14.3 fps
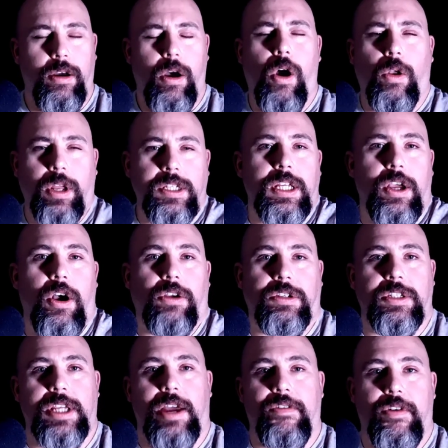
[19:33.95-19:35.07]
Honestly, ask
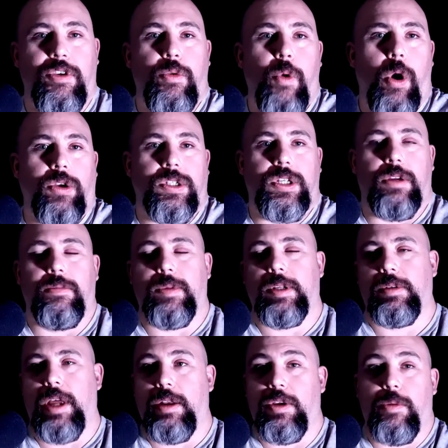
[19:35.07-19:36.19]
yourself, have you watched them?
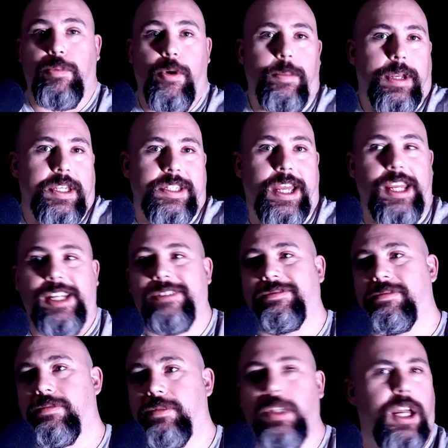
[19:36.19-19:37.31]
And you're probably saying
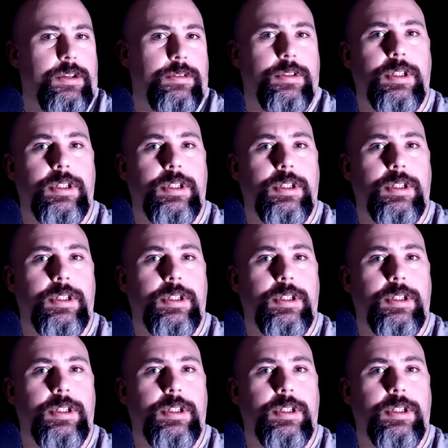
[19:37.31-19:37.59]
no.